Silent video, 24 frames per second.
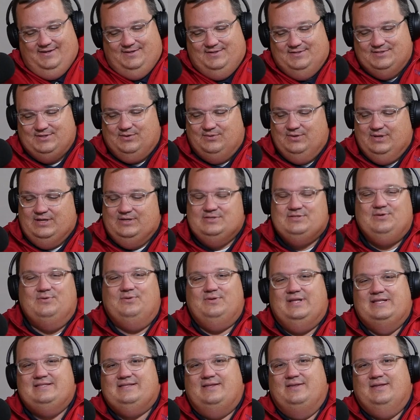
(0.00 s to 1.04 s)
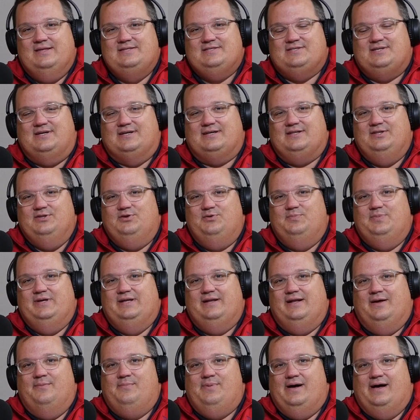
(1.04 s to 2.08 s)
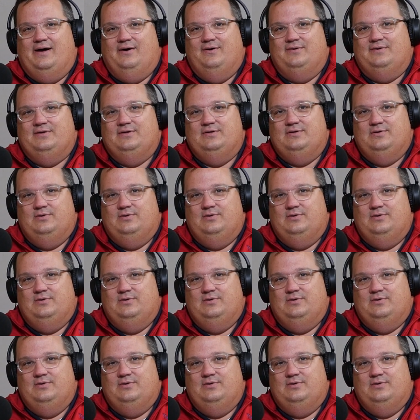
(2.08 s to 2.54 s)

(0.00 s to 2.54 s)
So let's talk a little bit about,